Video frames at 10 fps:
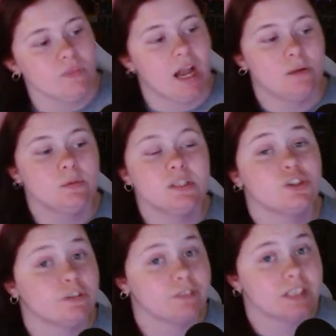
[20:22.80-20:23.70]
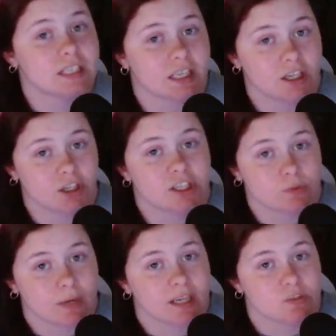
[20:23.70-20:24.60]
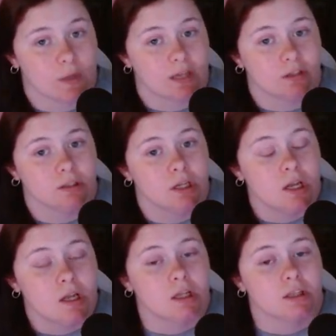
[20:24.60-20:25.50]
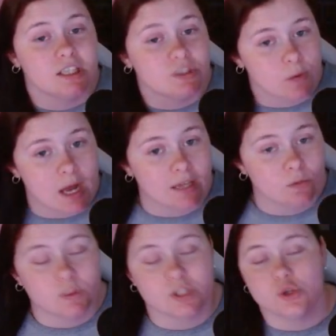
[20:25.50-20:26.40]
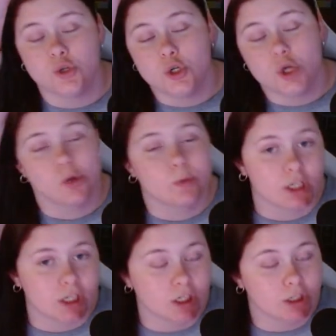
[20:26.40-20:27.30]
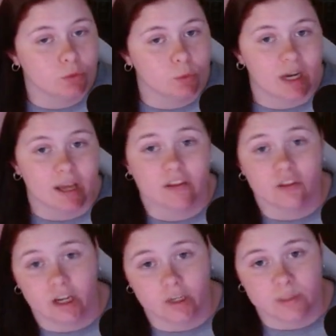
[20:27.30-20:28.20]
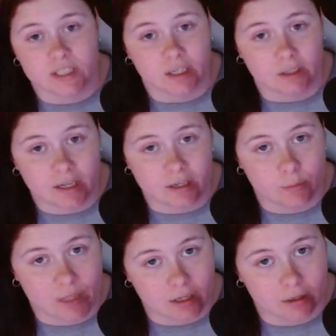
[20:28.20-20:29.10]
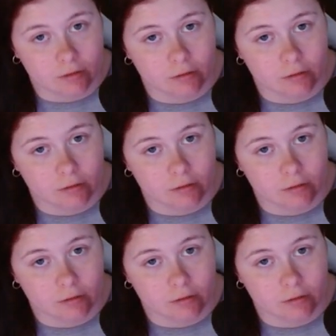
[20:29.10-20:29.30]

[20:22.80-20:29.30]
I was nervous to get on this ride as well. This ride was nowhere near what I had thought it was gonna end up being.